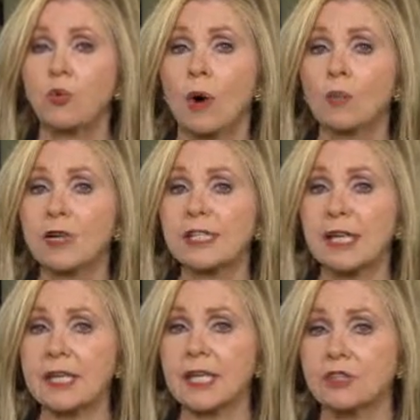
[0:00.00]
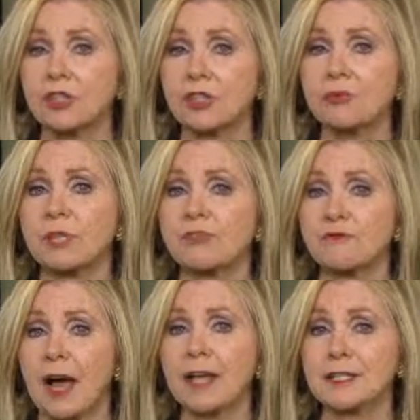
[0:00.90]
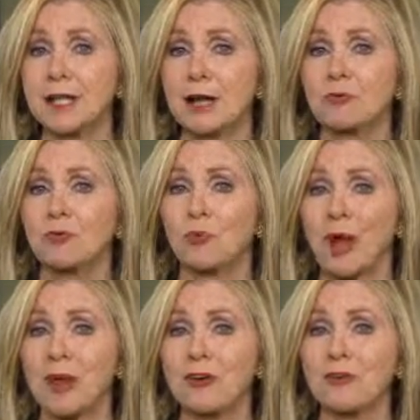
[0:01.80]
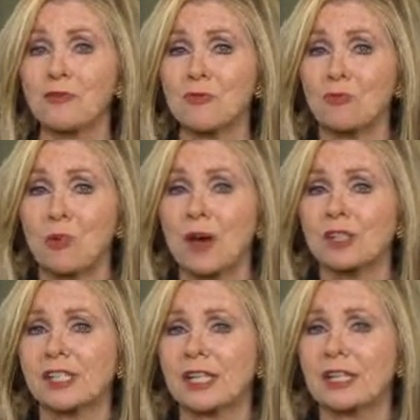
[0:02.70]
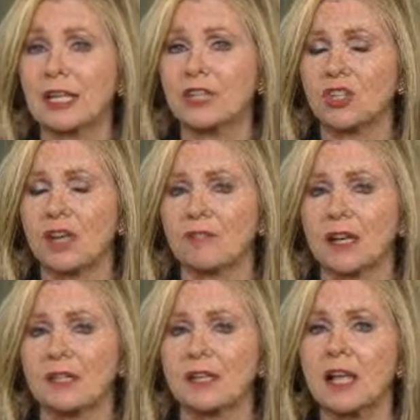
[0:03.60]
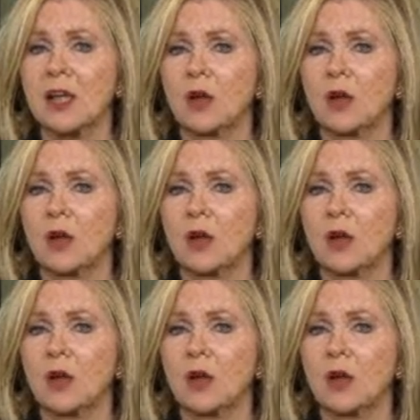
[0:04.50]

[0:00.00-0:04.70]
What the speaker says: What we're seeking to do is find out where's the glitch on this.